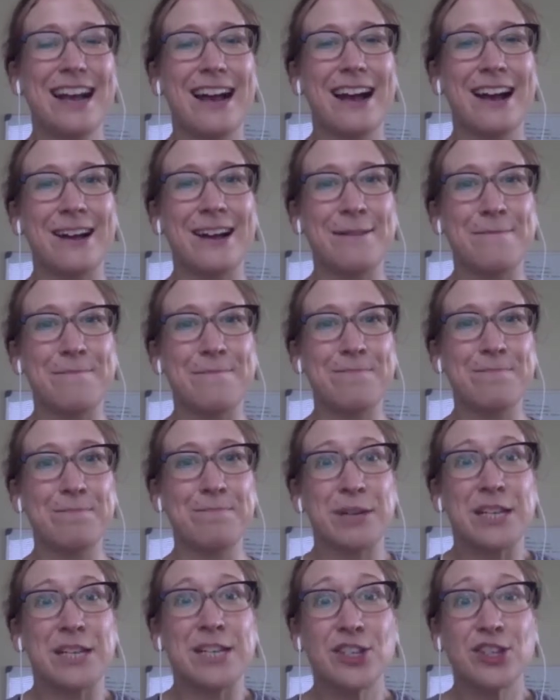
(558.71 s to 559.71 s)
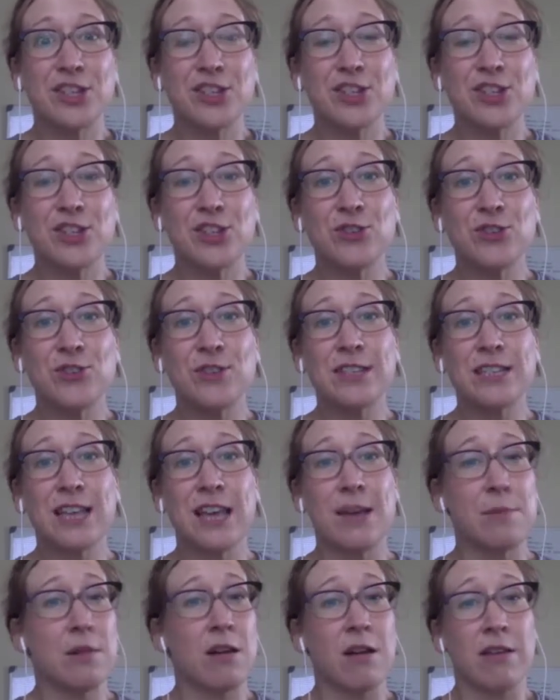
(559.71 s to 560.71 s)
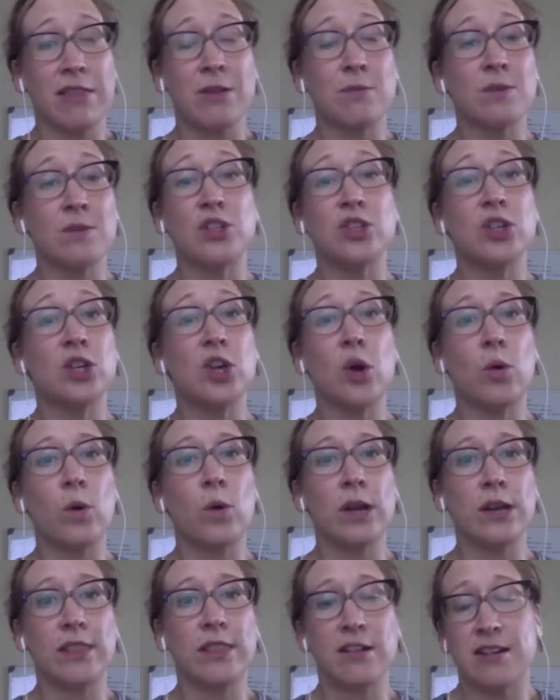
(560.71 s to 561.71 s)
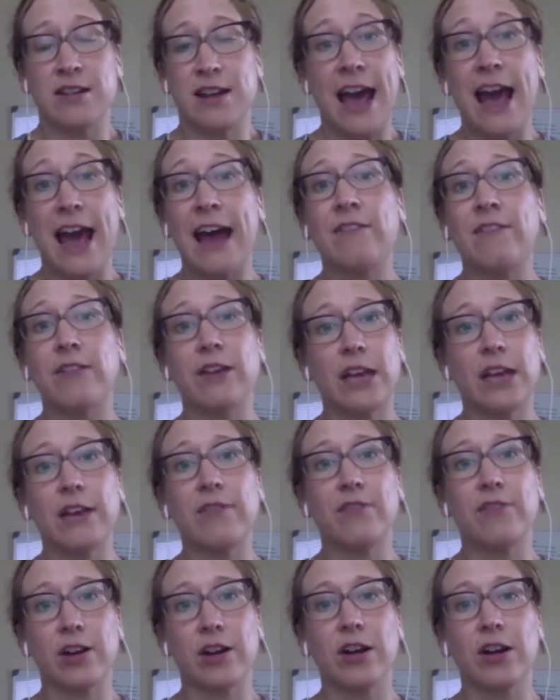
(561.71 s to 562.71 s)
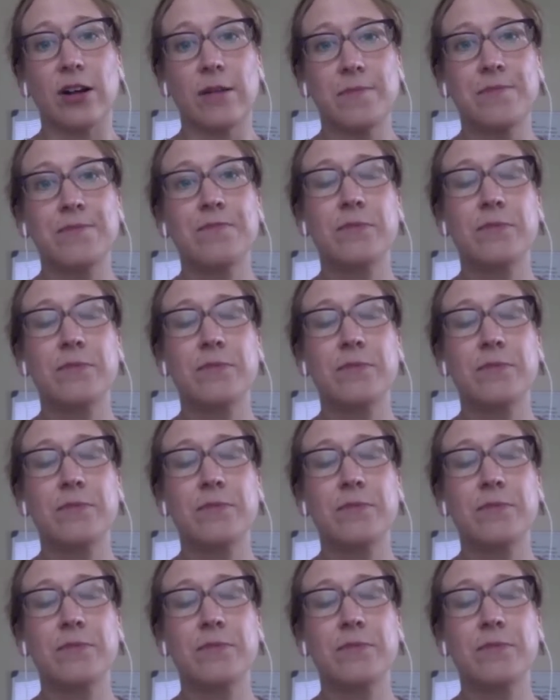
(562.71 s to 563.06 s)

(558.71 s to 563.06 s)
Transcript: But until the students came along, there was no one there to advocate for her.